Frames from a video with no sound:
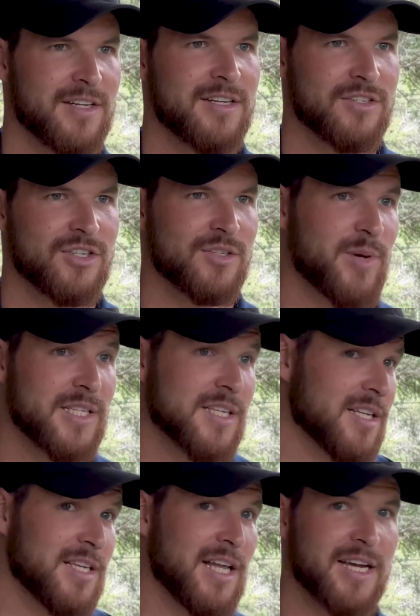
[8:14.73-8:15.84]
she's
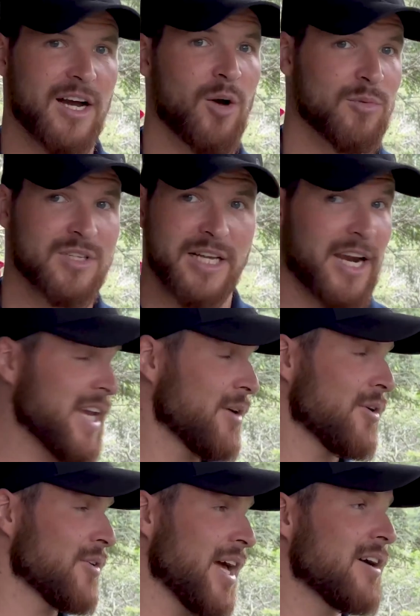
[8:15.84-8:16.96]
basically like almost like a
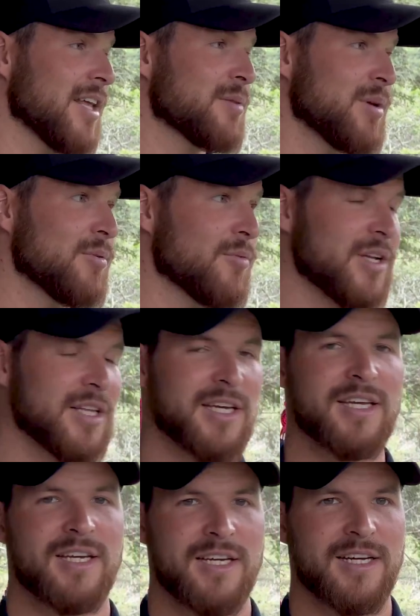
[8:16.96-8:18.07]
hero now. Like, people really
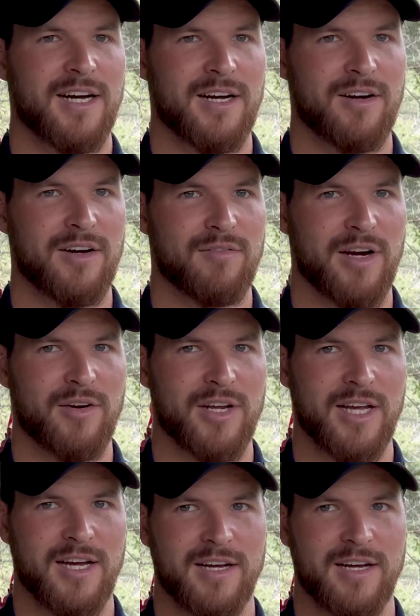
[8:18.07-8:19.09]
are very,